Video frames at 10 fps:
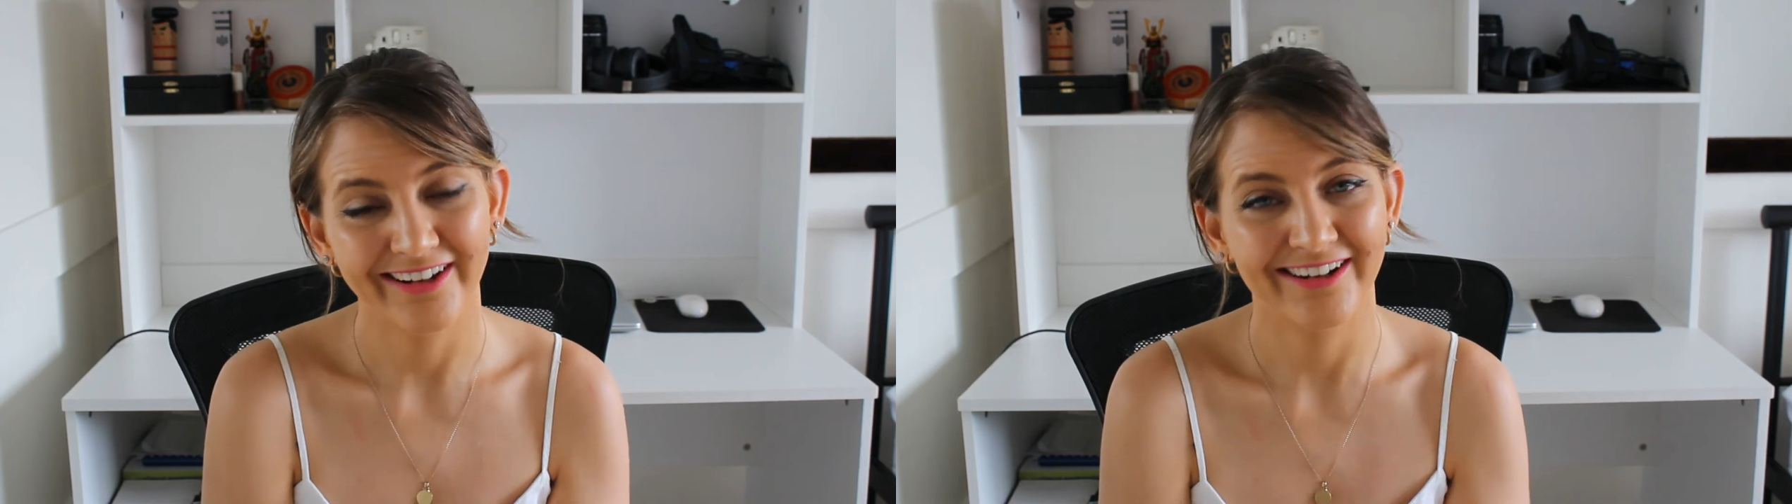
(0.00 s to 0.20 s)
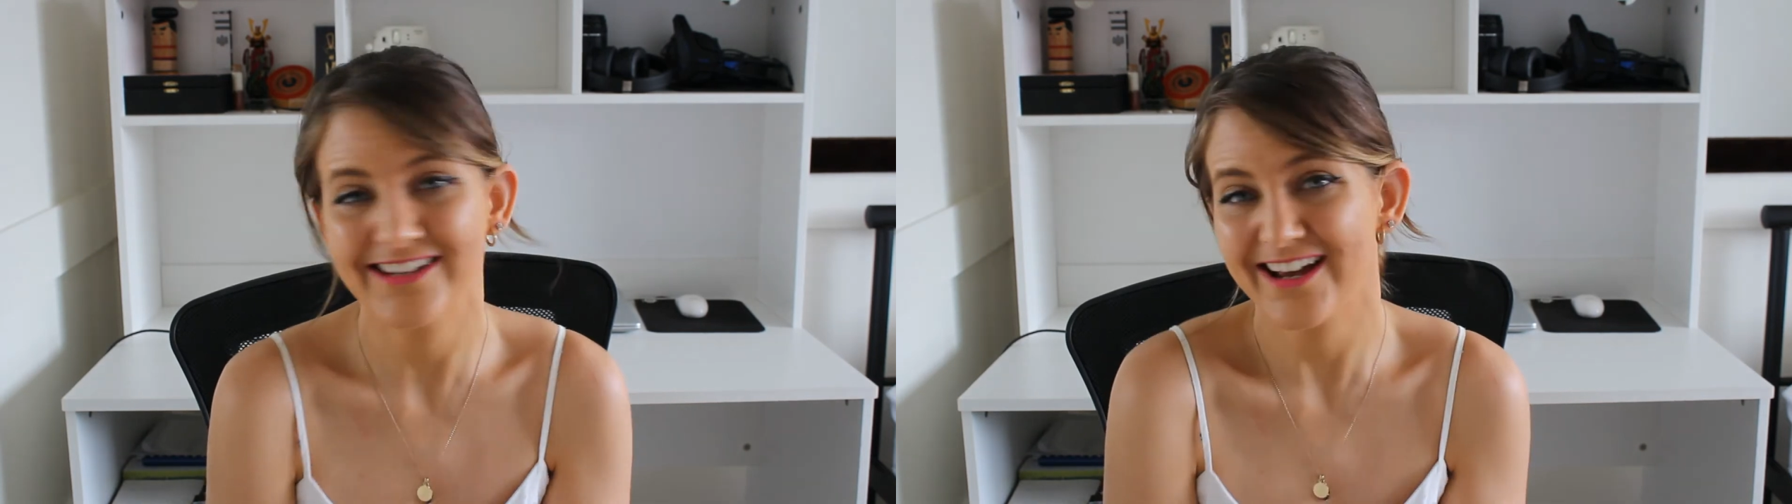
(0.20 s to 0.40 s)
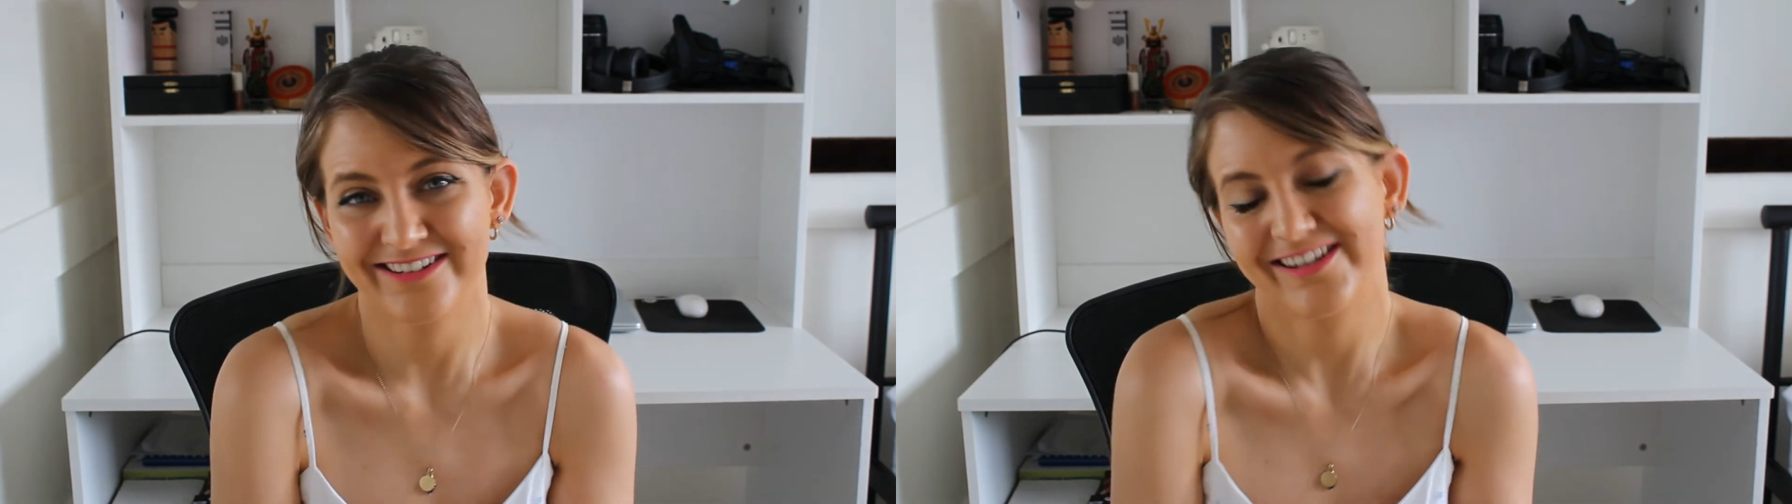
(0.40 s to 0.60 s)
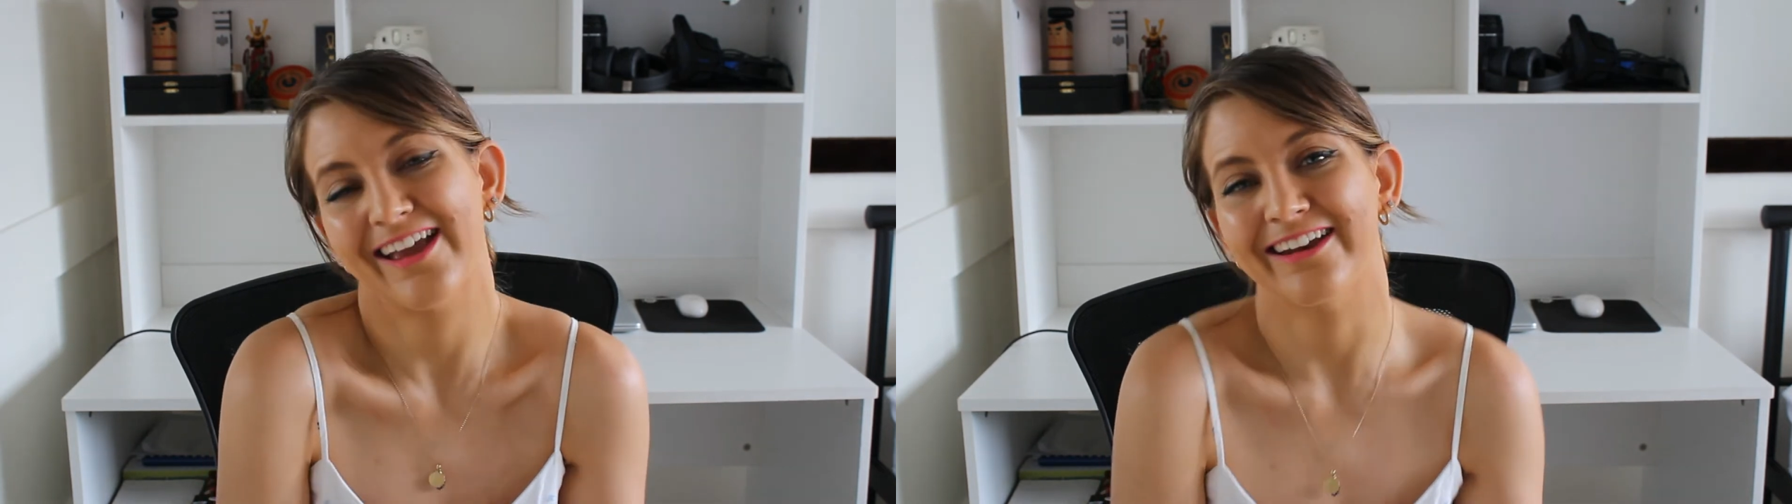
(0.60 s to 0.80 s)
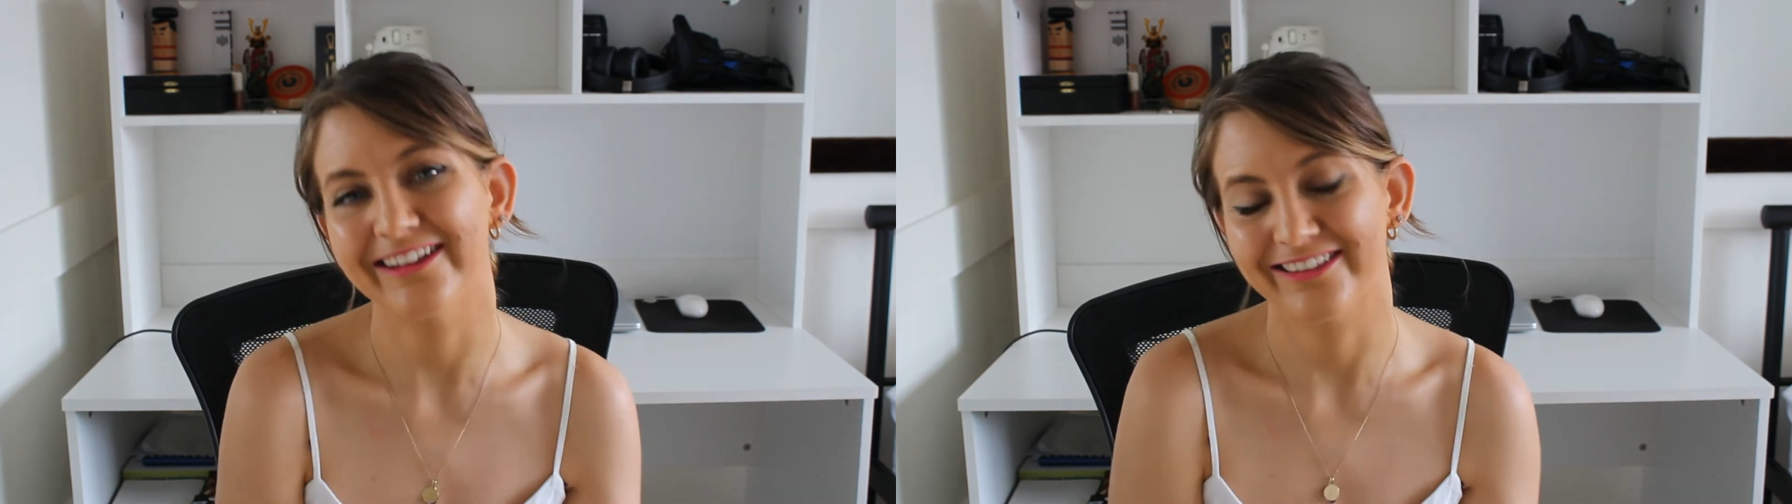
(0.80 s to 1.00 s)
and attacks
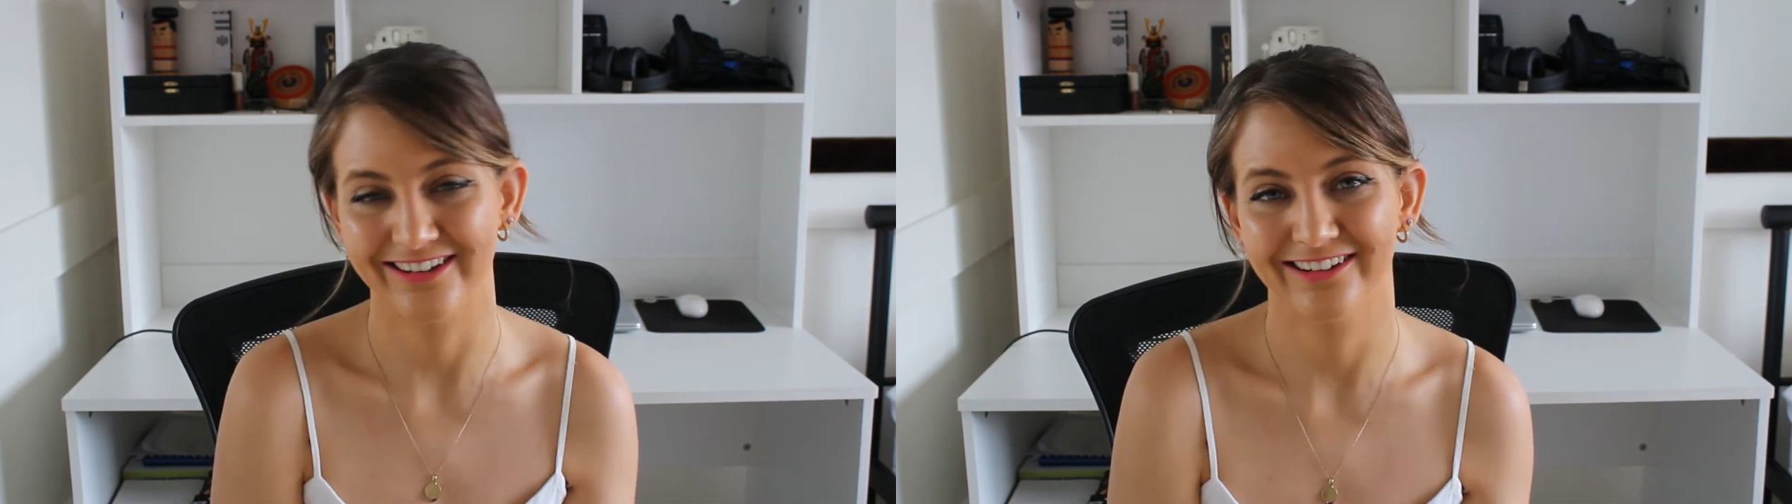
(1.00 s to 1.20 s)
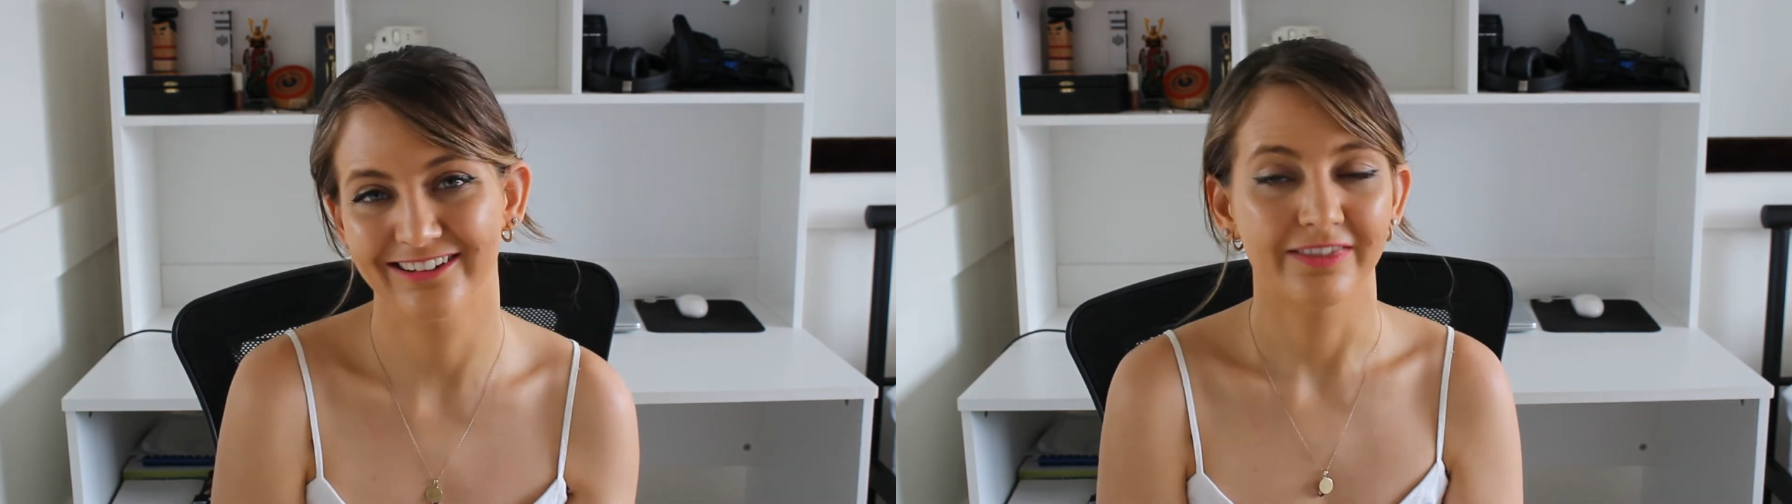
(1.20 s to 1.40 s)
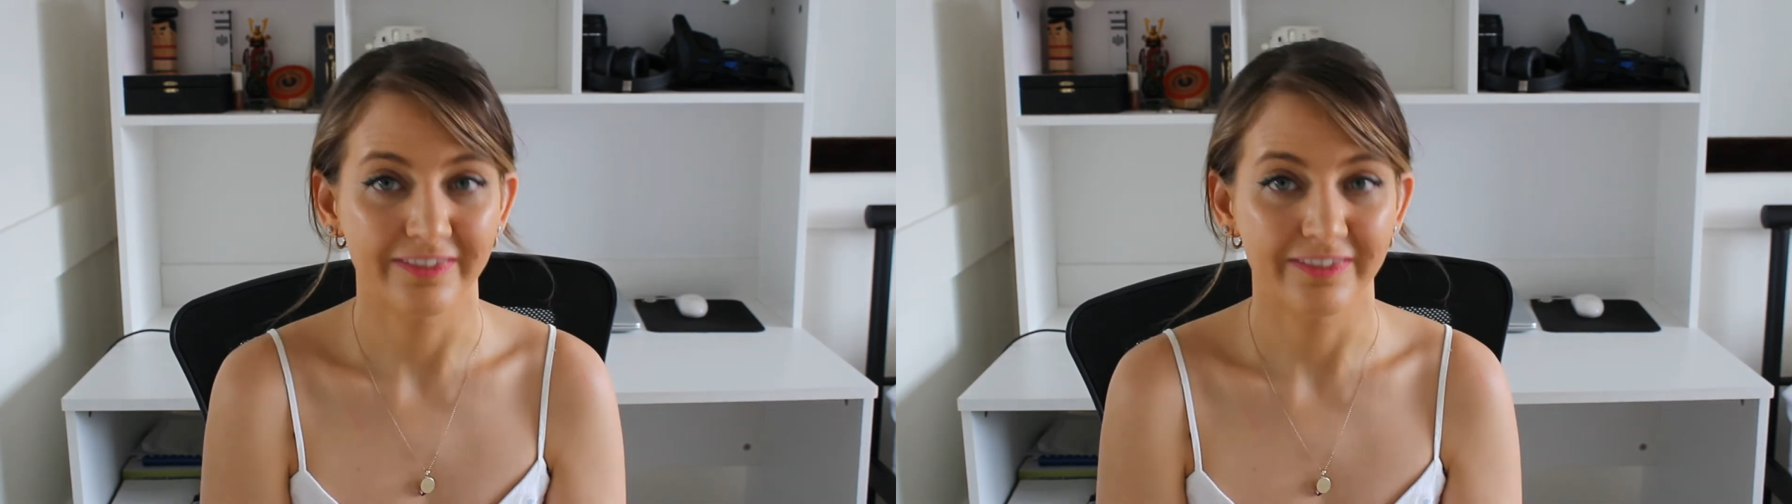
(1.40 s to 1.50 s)
anything.